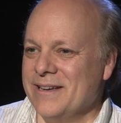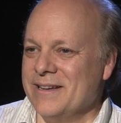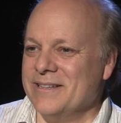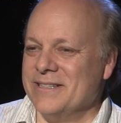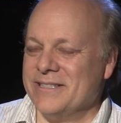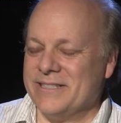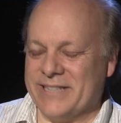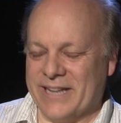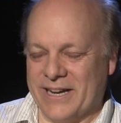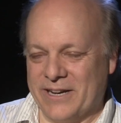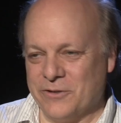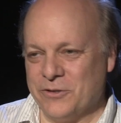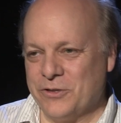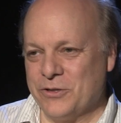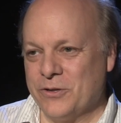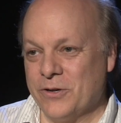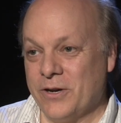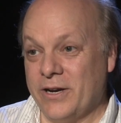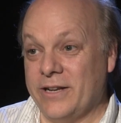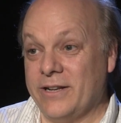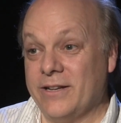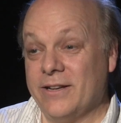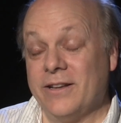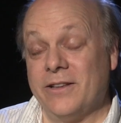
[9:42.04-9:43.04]
Sounds
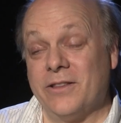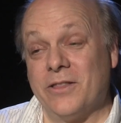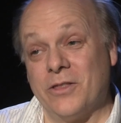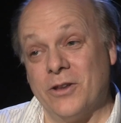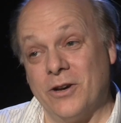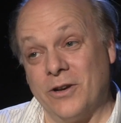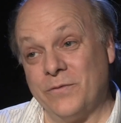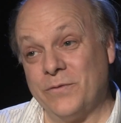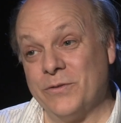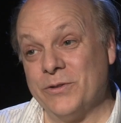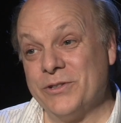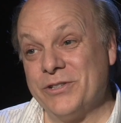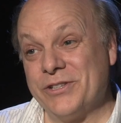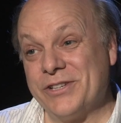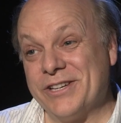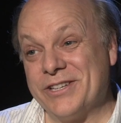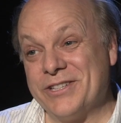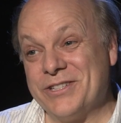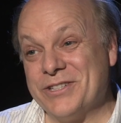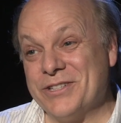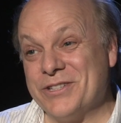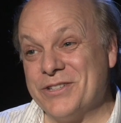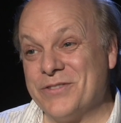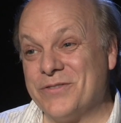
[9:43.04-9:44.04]
great. Thoughtful
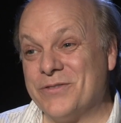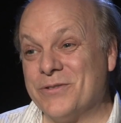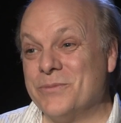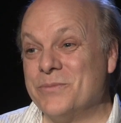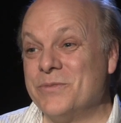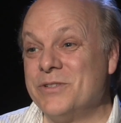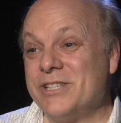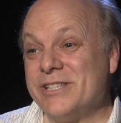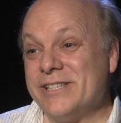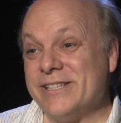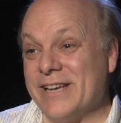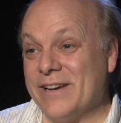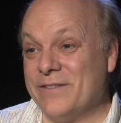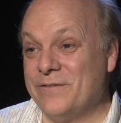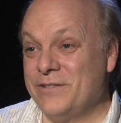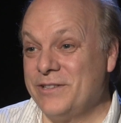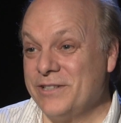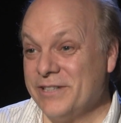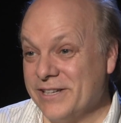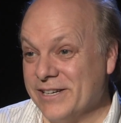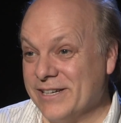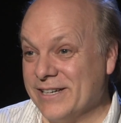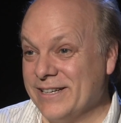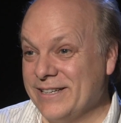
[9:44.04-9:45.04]
Discussions from 7
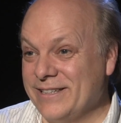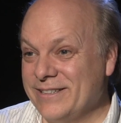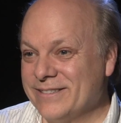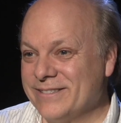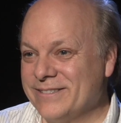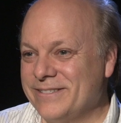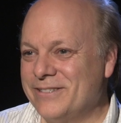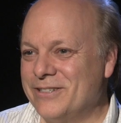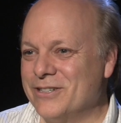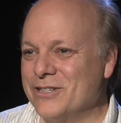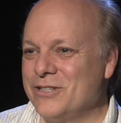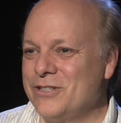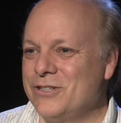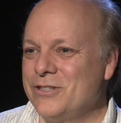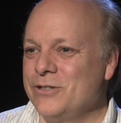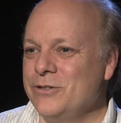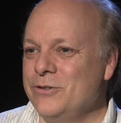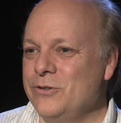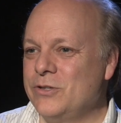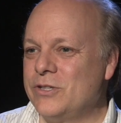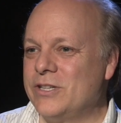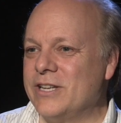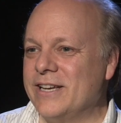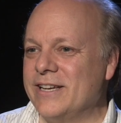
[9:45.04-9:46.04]
to 9 on
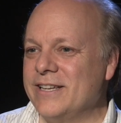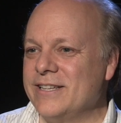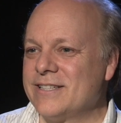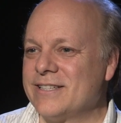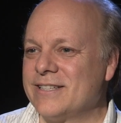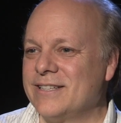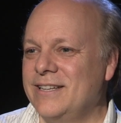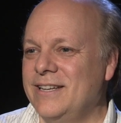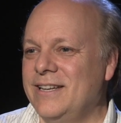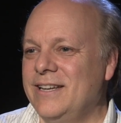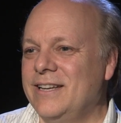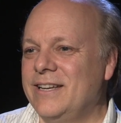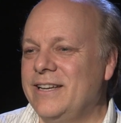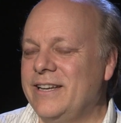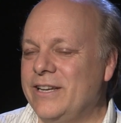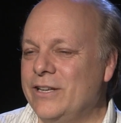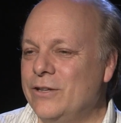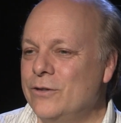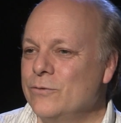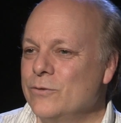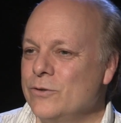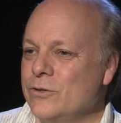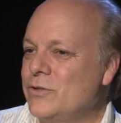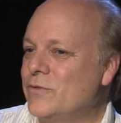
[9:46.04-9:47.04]
Tuesdays
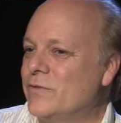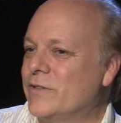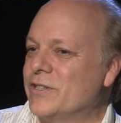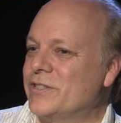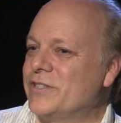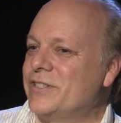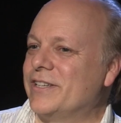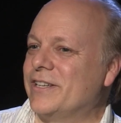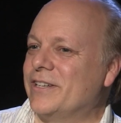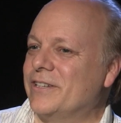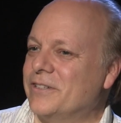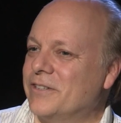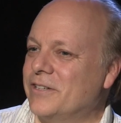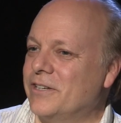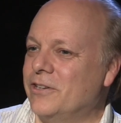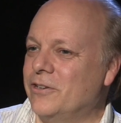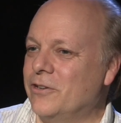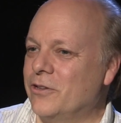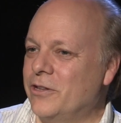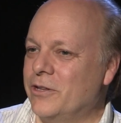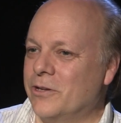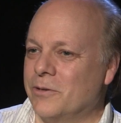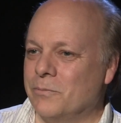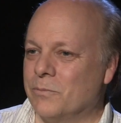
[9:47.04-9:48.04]
in the Roosevelt Center
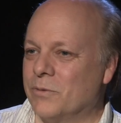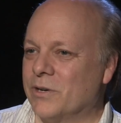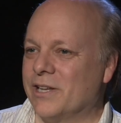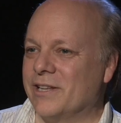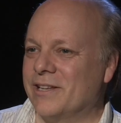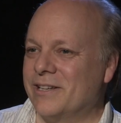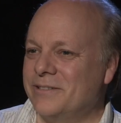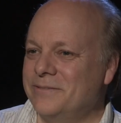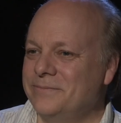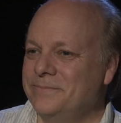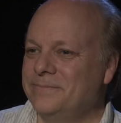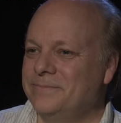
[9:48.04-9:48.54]
under the umbrella.